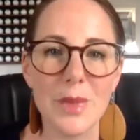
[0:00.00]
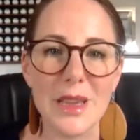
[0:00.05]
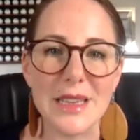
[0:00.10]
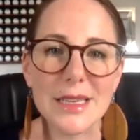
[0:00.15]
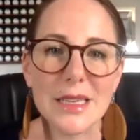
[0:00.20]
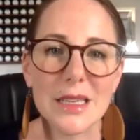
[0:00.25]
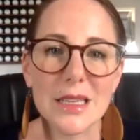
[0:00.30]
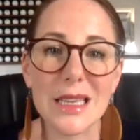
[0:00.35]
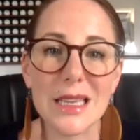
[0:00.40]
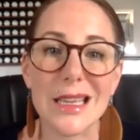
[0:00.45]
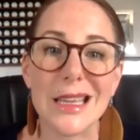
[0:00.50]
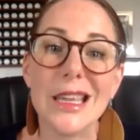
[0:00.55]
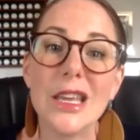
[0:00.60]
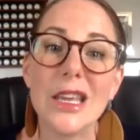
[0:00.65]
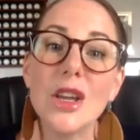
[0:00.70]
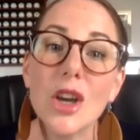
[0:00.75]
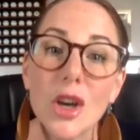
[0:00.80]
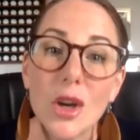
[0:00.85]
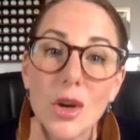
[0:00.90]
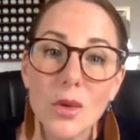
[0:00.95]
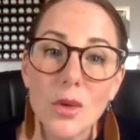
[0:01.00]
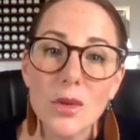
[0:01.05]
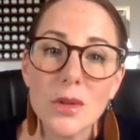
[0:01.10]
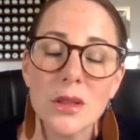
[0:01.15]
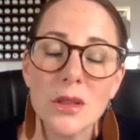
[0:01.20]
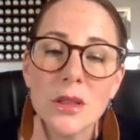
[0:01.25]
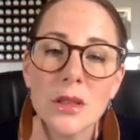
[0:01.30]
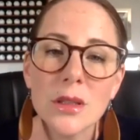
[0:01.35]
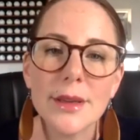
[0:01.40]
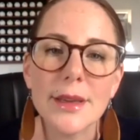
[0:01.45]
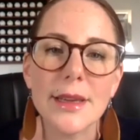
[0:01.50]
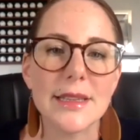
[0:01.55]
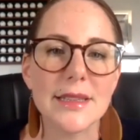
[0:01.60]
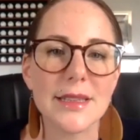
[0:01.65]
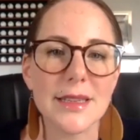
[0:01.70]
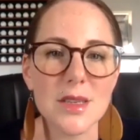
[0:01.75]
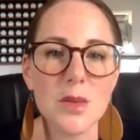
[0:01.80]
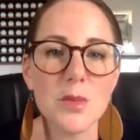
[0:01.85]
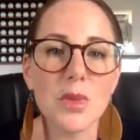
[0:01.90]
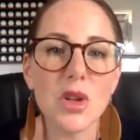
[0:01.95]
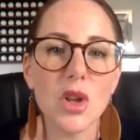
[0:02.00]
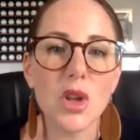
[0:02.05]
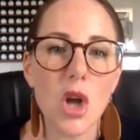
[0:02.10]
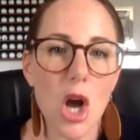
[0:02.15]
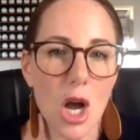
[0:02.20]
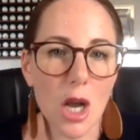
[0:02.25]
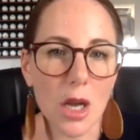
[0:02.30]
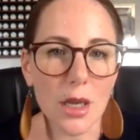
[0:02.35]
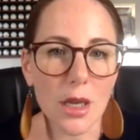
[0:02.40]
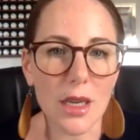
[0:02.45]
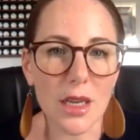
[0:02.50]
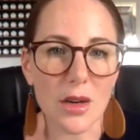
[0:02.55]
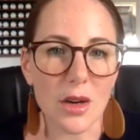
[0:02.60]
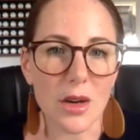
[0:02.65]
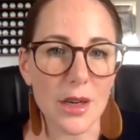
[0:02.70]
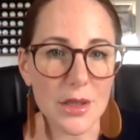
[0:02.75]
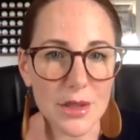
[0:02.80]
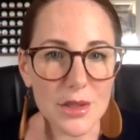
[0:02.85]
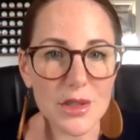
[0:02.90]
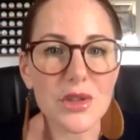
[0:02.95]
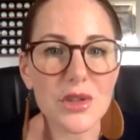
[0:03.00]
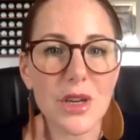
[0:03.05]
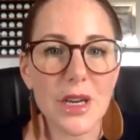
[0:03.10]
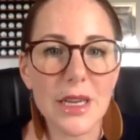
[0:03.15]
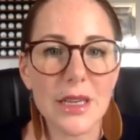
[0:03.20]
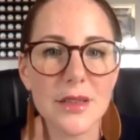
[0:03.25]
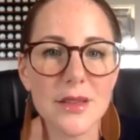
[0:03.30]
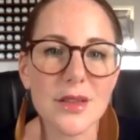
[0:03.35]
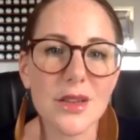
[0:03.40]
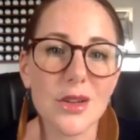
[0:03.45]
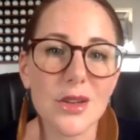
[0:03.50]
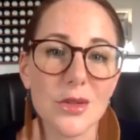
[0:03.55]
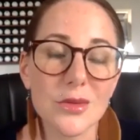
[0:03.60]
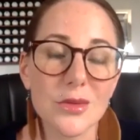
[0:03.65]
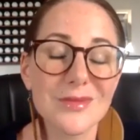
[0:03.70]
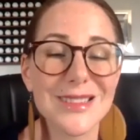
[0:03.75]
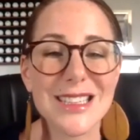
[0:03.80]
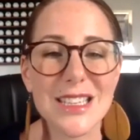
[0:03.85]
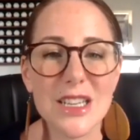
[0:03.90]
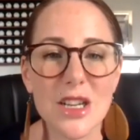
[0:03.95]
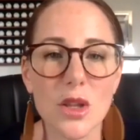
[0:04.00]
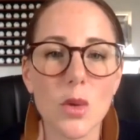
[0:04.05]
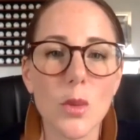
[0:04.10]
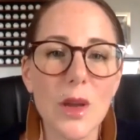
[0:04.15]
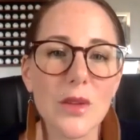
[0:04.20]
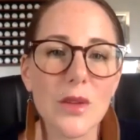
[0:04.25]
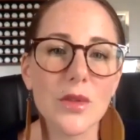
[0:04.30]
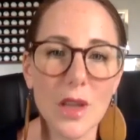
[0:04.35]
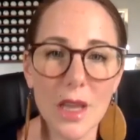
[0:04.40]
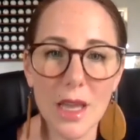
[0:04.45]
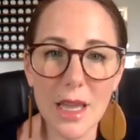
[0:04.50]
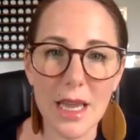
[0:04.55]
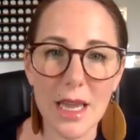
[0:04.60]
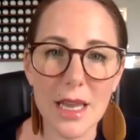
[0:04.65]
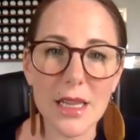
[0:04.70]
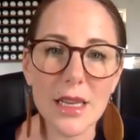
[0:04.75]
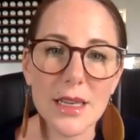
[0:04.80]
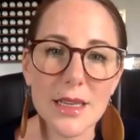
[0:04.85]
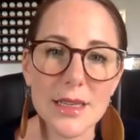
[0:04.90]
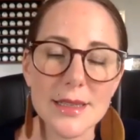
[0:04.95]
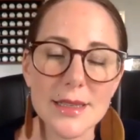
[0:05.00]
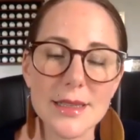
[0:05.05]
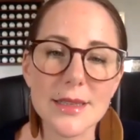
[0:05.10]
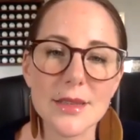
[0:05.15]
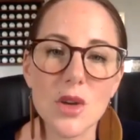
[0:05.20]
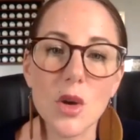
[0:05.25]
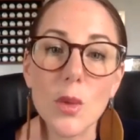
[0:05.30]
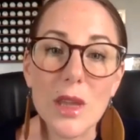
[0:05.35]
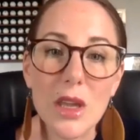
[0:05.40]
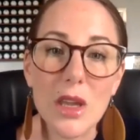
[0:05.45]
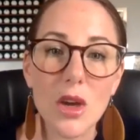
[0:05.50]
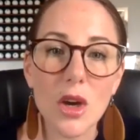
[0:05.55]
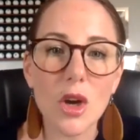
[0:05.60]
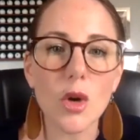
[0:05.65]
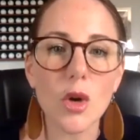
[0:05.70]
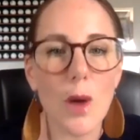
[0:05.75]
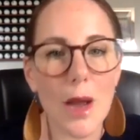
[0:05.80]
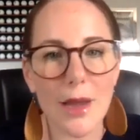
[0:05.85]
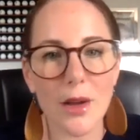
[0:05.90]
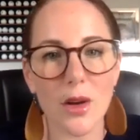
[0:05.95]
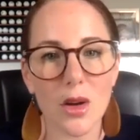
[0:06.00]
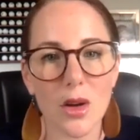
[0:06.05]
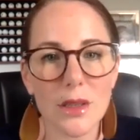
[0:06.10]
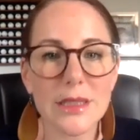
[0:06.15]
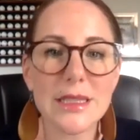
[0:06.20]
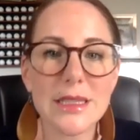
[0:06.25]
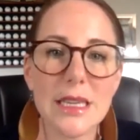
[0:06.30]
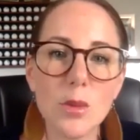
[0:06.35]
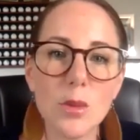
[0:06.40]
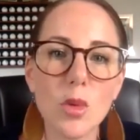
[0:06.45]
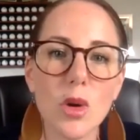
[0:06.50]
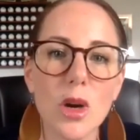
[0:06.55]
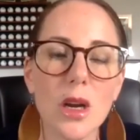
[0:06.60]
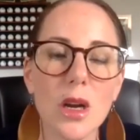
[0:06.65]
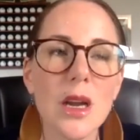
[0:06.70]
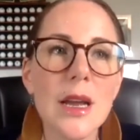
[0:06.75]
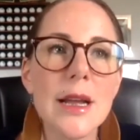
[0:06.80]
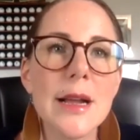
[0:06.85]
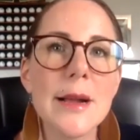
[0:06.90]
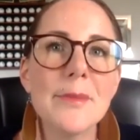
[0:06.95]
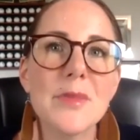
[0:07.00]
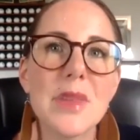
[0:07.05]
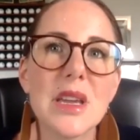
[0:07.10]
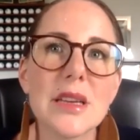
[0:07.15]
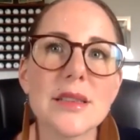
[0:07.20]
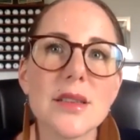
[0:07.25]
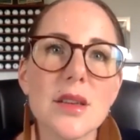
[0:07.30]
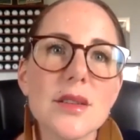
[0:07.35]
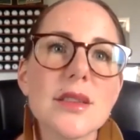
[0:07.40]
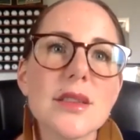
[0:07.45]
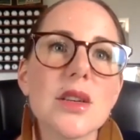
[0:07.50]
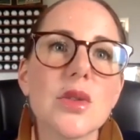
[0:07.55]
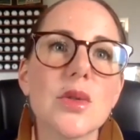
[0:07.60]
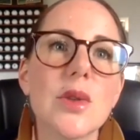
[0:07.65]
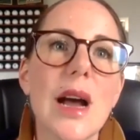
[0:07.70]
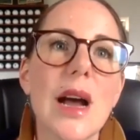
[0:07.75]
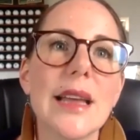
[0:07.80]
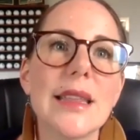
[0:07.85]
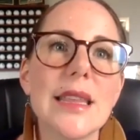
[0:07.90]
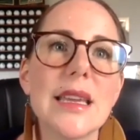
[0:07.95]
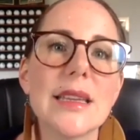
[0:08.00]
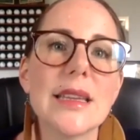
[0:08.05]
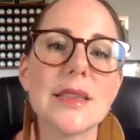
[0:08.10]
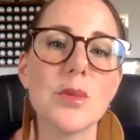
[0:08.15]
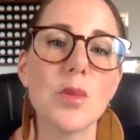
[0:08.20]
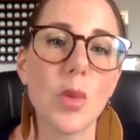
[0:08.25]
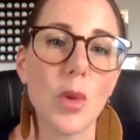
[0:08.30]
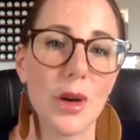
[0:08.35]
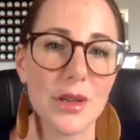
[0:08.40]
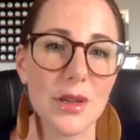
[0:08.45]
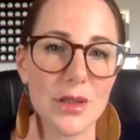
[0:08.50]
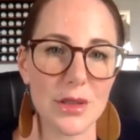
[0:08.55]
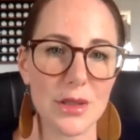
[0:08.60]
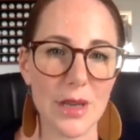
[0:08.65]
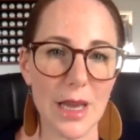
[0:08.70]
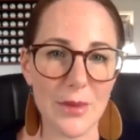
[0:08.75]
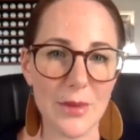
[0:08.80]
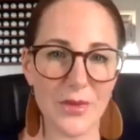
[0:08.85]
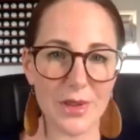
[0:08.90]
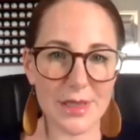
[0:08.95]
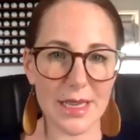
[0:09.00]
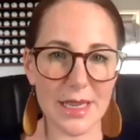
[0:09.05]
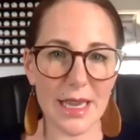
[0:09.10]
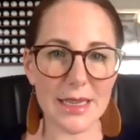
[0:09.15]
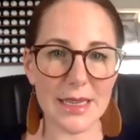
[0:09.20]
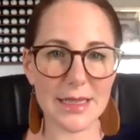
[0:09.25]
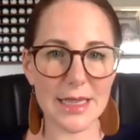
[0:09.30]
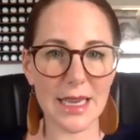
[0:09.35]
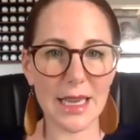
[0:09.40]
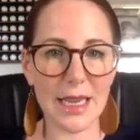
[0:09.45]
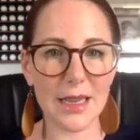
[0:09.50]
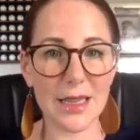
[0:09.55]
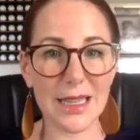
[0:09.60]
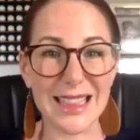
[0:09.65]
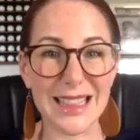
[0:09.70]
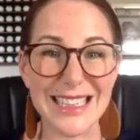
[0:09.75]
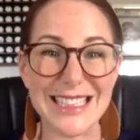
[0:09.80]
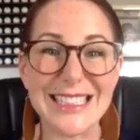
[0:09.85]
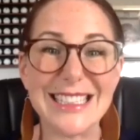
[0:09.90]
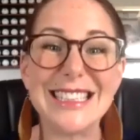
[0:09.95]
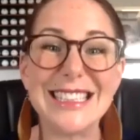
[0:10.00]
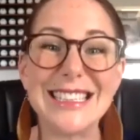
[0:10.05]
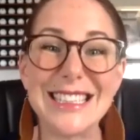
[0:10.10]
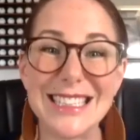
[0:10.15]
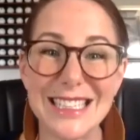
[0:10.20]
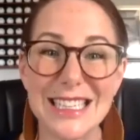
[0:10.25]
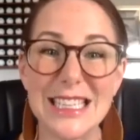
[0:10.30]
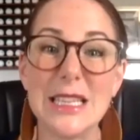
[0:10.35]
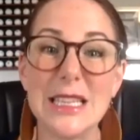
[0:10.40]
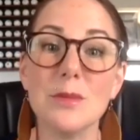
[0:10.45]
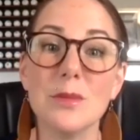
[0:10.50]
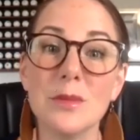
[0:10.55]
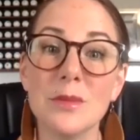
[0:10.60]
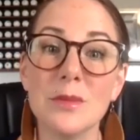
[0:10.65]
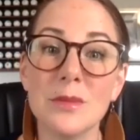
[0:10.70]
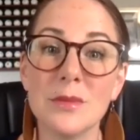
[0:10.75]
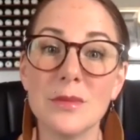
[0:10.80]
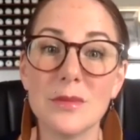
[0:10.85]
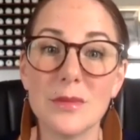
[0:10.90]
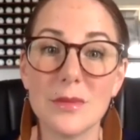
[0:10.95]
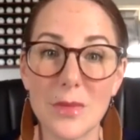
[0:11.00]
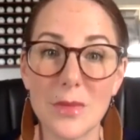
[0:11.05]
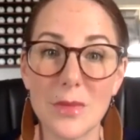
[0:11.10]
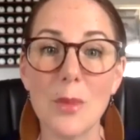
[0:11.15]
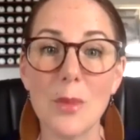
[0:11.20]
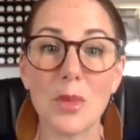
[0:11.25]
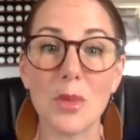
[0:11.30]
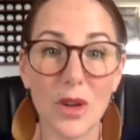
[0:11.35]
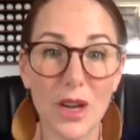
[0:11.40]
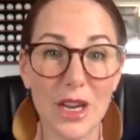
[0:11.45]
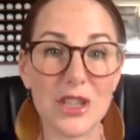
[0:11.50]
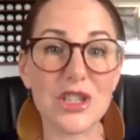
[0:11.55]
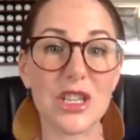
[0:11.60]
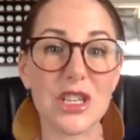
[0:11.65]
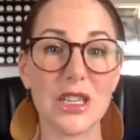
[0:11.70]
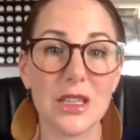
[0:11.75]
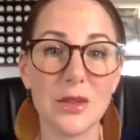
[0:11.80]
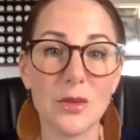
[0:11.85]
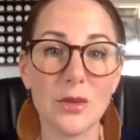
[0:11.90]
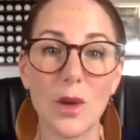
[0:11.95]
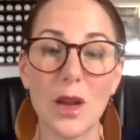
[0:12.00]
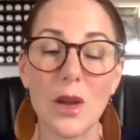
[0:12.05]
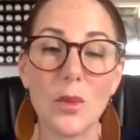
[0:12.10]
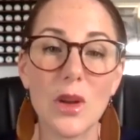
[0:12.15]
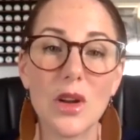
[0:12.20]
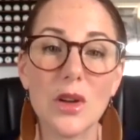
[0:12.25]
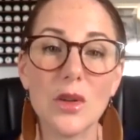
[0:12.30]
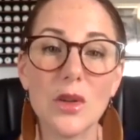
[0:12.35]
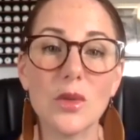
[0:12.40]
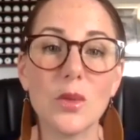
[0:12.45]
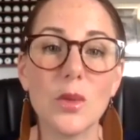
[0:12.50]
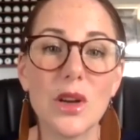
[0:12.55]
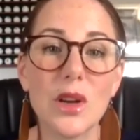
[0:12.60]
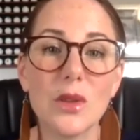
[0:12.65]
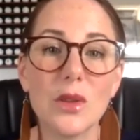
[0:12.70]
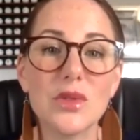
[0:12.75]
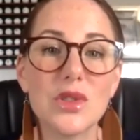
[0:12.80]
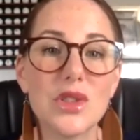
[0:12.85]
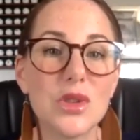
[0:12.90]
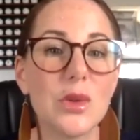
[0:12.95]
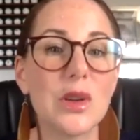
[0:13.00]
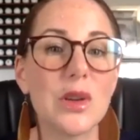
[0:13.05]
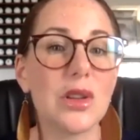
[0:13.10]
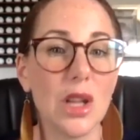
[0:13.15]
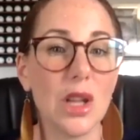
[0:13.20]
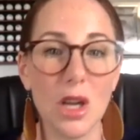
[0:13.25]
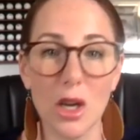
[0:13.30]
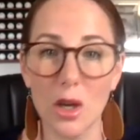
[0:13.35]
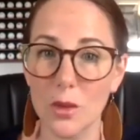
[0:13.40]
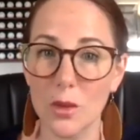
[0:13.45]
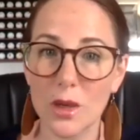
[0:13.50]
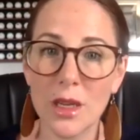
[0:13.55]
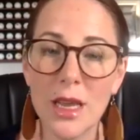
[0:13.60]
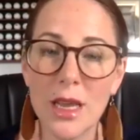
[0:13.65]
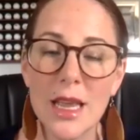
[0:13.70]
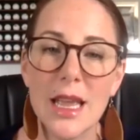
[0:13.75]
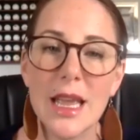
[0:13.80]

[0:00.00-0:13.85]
Basically, ego, it doesn't belong in our industry. So that's another way of looking at it is no ego. I call it teamwork because also I think it's important to emphasize that this is a team operation, right? We don't do it alone.